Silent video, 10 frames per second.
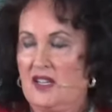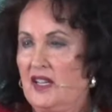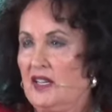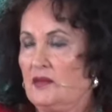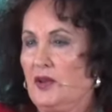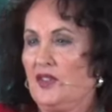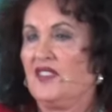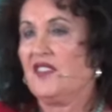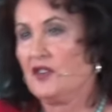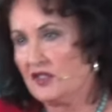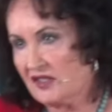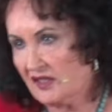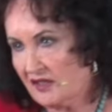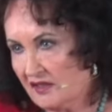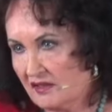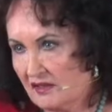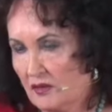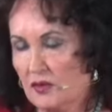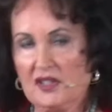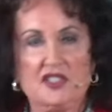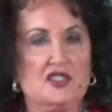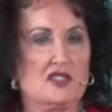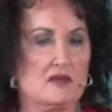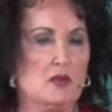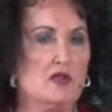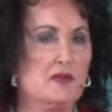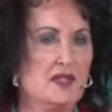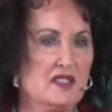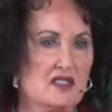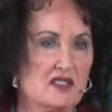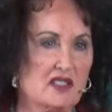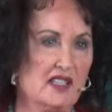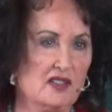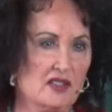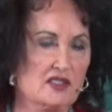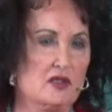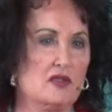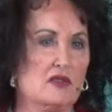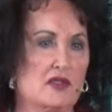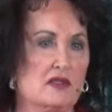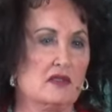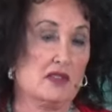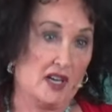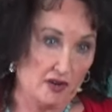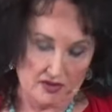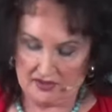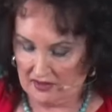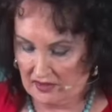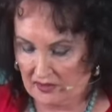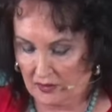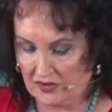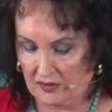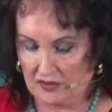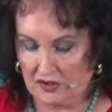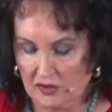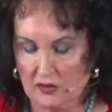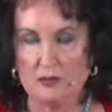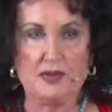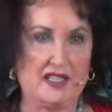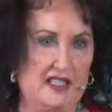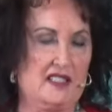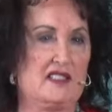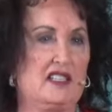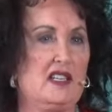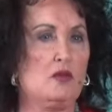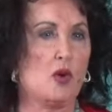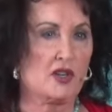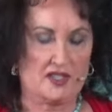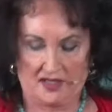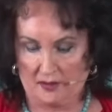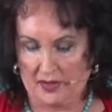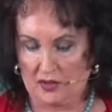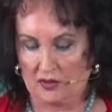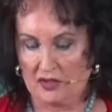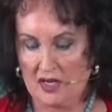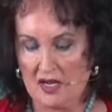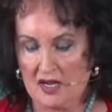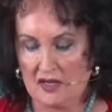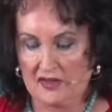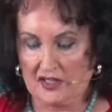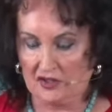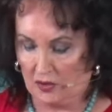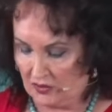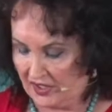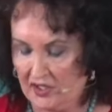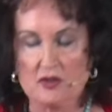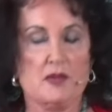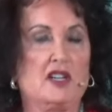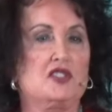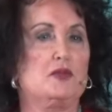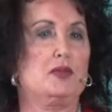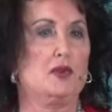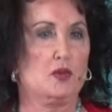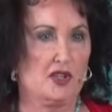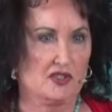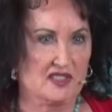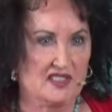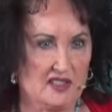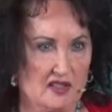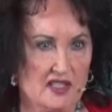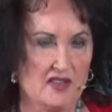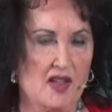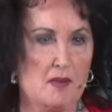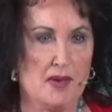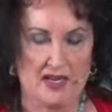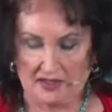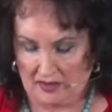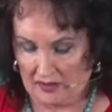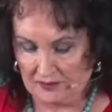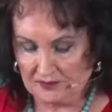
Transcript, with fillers: and about the Pharisees, the religious movements and also Herod. So those are two biggies that he warned us about that you don't hear much, but we are still in that battle.